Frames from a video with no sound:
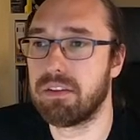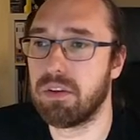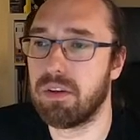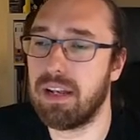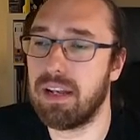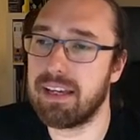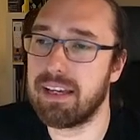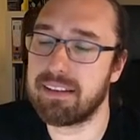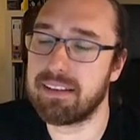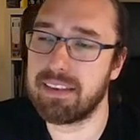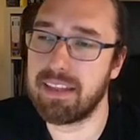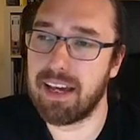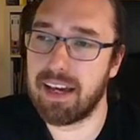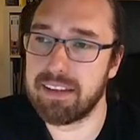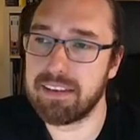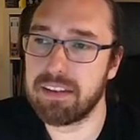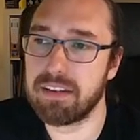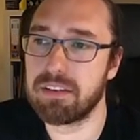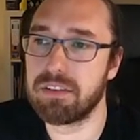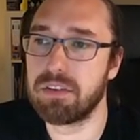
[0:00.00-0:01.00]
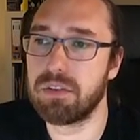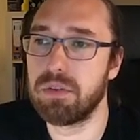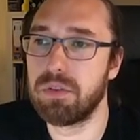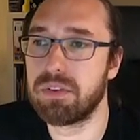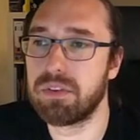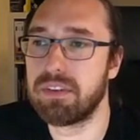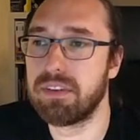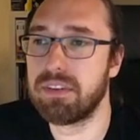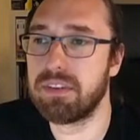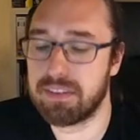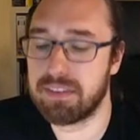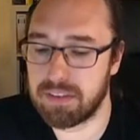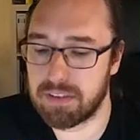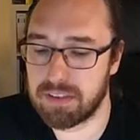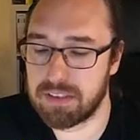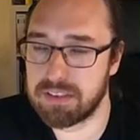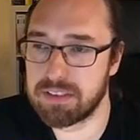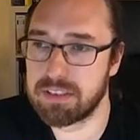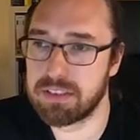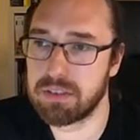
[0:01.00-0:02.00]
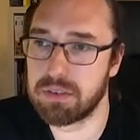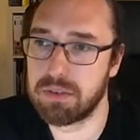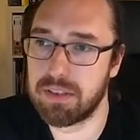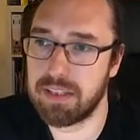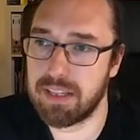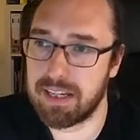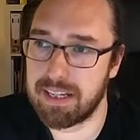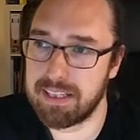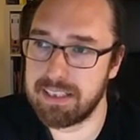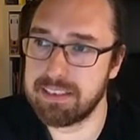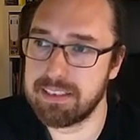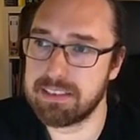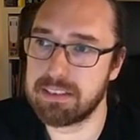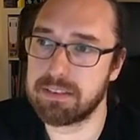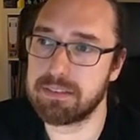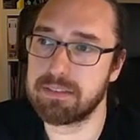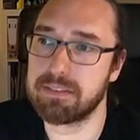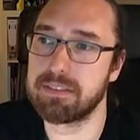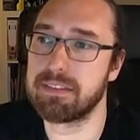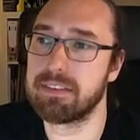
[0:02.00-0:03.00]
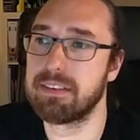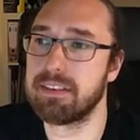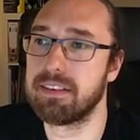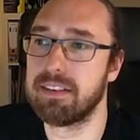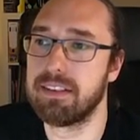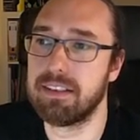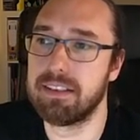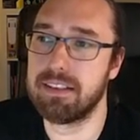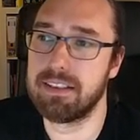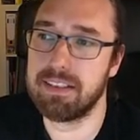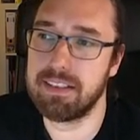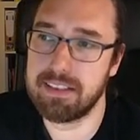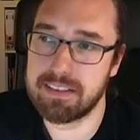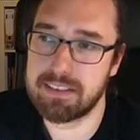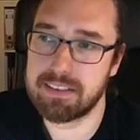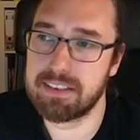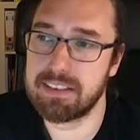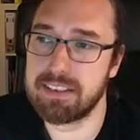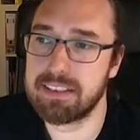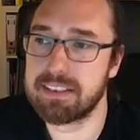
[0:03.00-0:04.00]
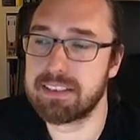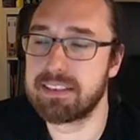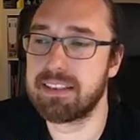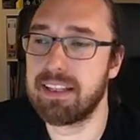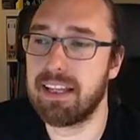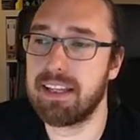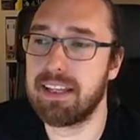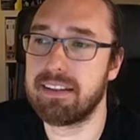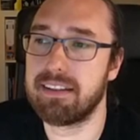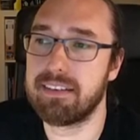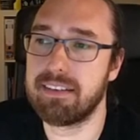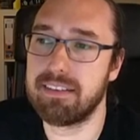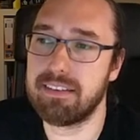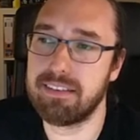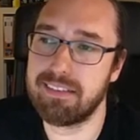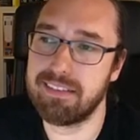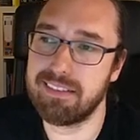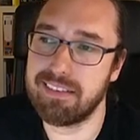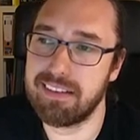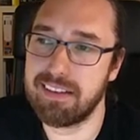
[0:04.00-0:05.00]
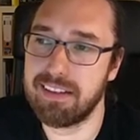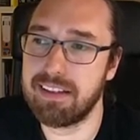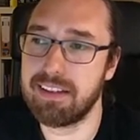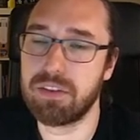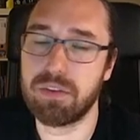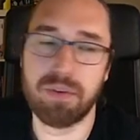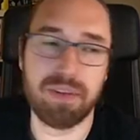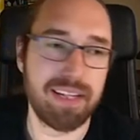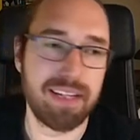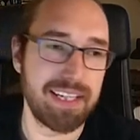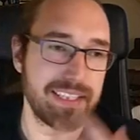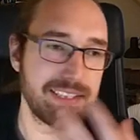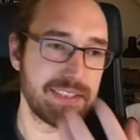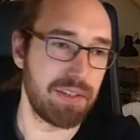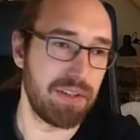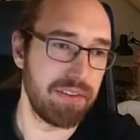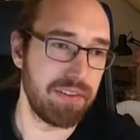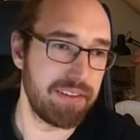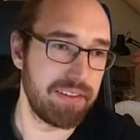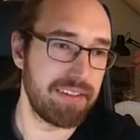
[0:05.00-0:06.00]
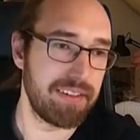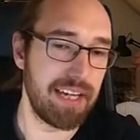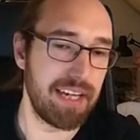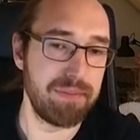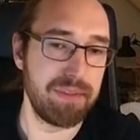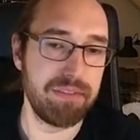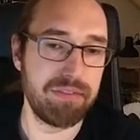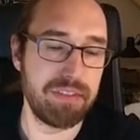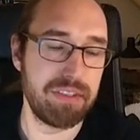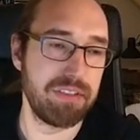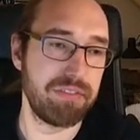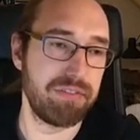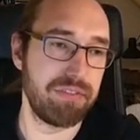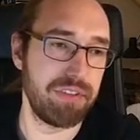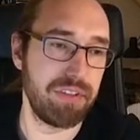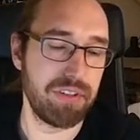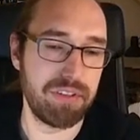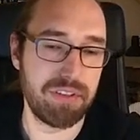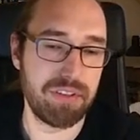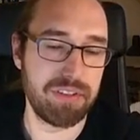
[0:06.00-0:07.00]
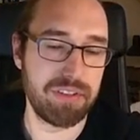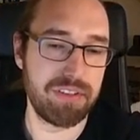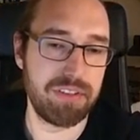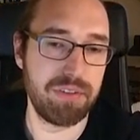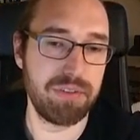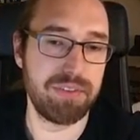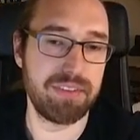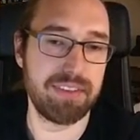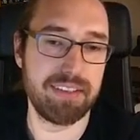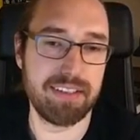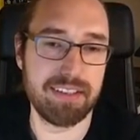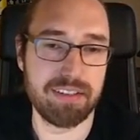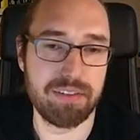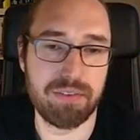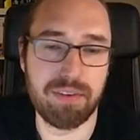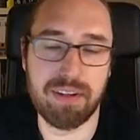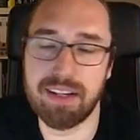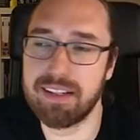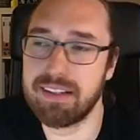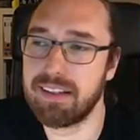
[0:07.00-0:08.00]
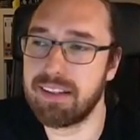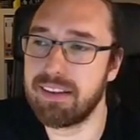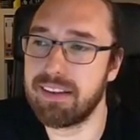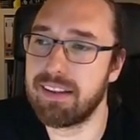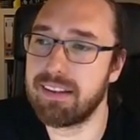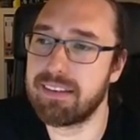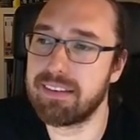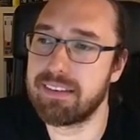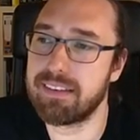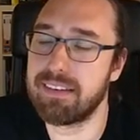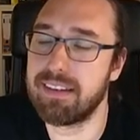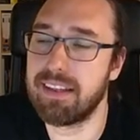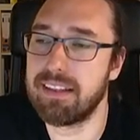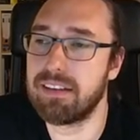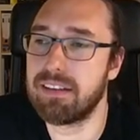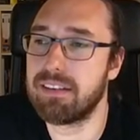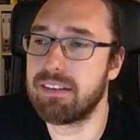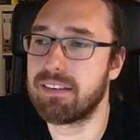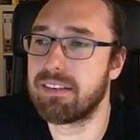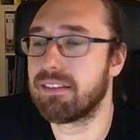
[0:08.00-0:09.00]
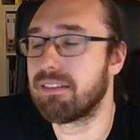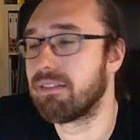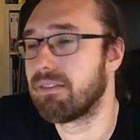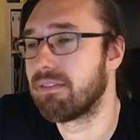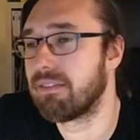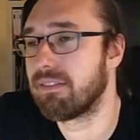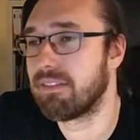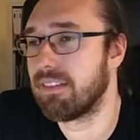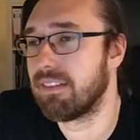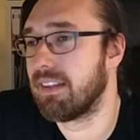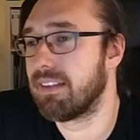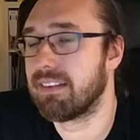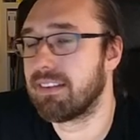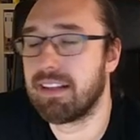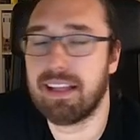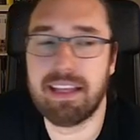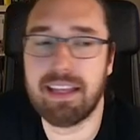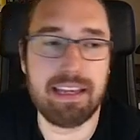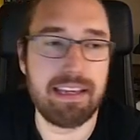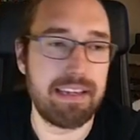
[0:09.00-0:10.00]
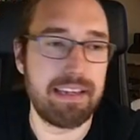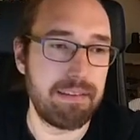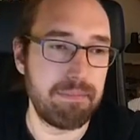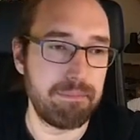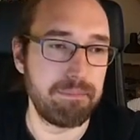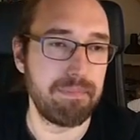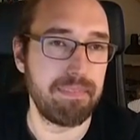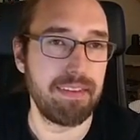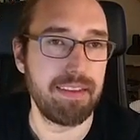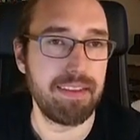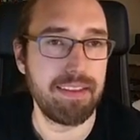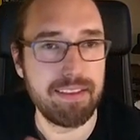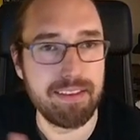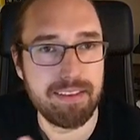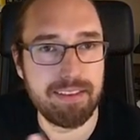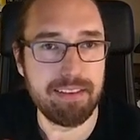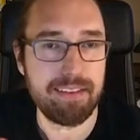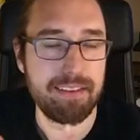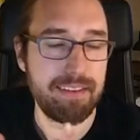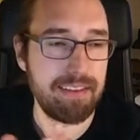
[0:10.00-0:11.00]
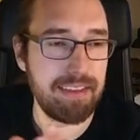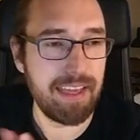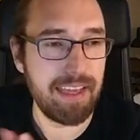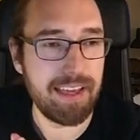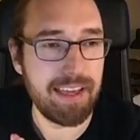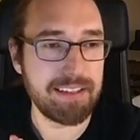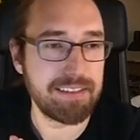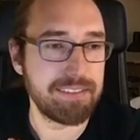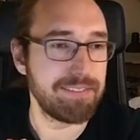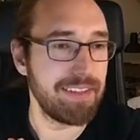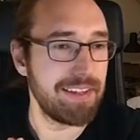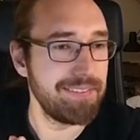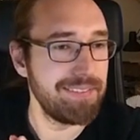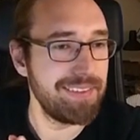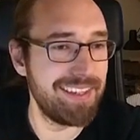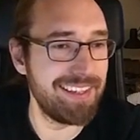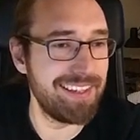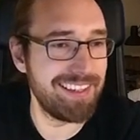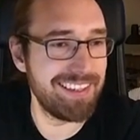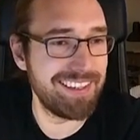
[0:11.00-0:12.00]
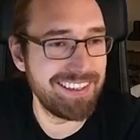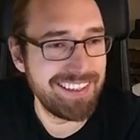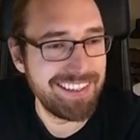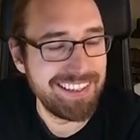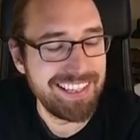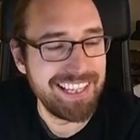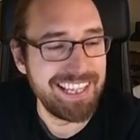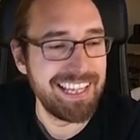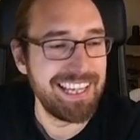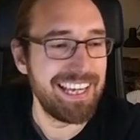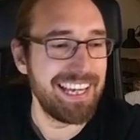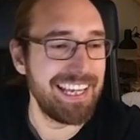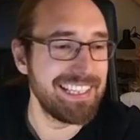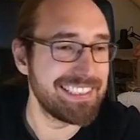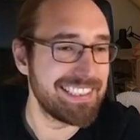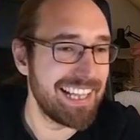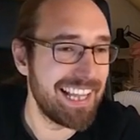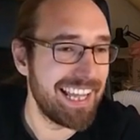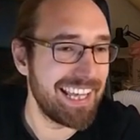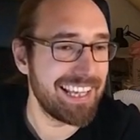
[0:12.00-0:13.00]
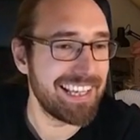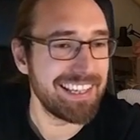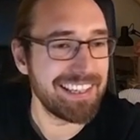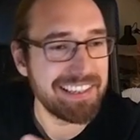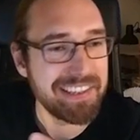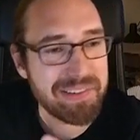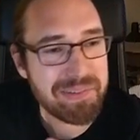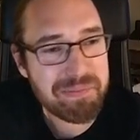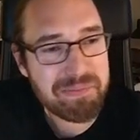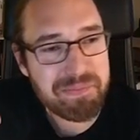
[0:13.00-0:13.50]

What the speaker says: So like the other solution is also nice. It's just that it triggers all the time, even if you're not using it, right? And that's like Yeah, I mean, it's like